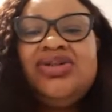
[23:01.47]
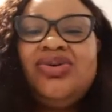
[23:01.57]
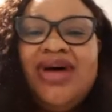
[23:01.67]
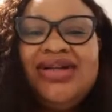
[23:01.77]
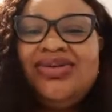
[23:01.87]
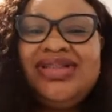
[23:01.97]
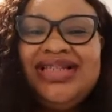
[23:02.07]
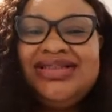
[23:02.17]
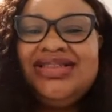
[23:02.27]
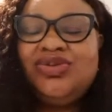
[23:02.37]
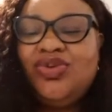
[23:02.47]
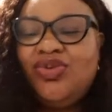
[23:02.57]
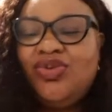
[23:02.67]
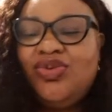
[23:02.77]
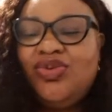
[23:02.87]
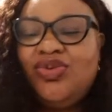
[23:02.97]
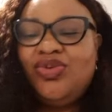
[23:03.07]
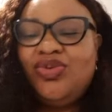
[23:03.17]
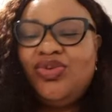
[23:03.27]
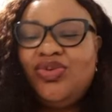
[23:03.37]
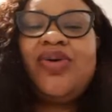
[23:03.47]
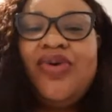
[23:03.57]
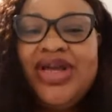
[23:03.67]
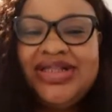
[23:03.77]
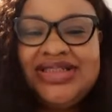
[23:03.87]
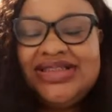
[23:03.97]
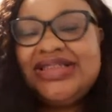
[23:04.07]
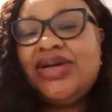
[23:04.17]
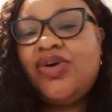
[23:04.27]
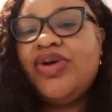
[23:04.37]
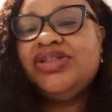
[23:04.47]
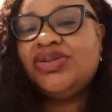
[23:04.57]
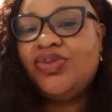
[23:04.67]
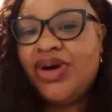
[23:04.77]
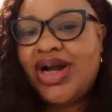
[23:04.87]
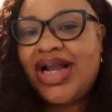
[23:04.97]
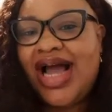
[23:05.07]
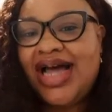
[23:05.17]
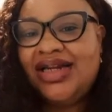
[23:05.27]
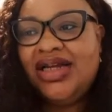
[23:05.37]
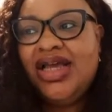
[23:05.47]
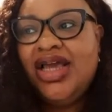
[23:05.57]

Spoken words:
no, I don't think this will work, or way we're going, this isn't going to work. And